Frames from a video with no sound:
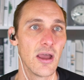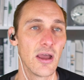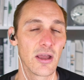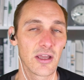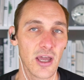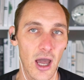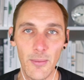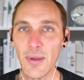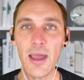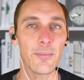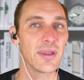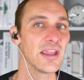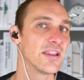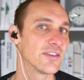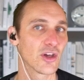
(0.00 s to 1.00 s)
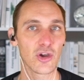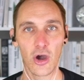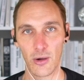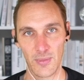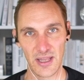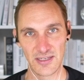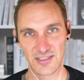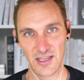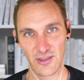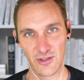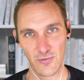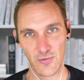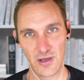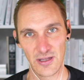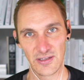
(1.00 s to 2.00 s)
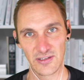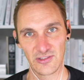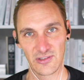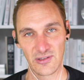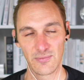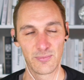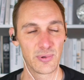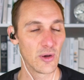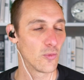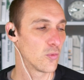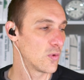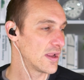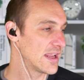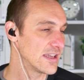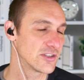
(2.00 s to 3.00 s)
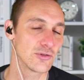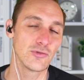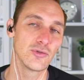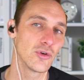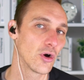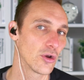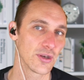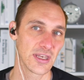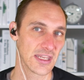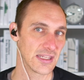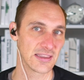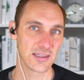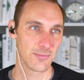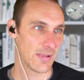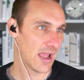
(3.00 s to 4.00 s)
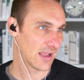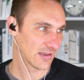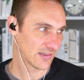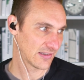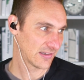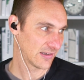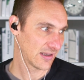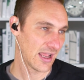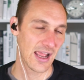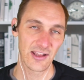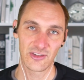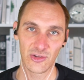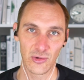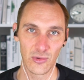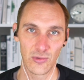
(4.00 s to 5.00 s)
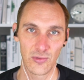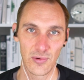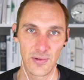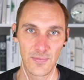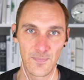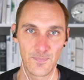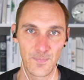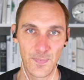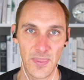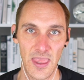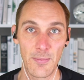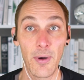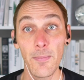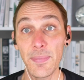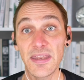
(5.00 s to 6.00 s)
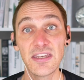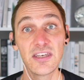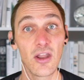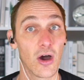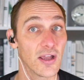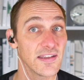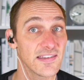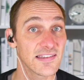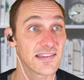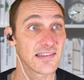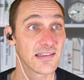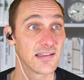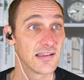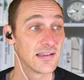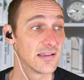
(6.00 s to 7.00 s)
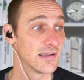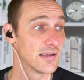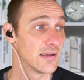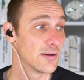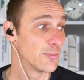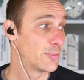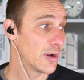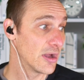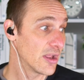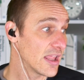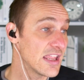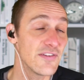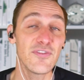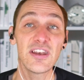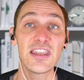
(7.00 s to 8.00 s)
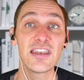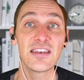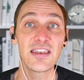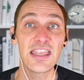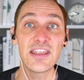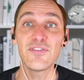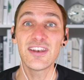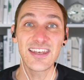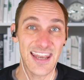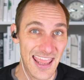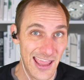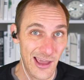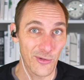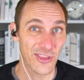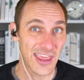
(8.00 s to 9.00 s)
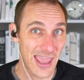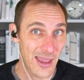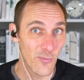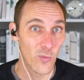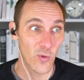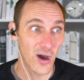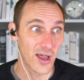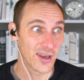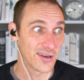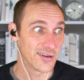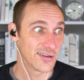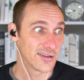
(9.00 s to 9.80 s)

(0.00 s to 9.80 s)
Come yeah. at me in the comments otherwise but we do not need the max at all. It might be nice, but even in even now, the M1,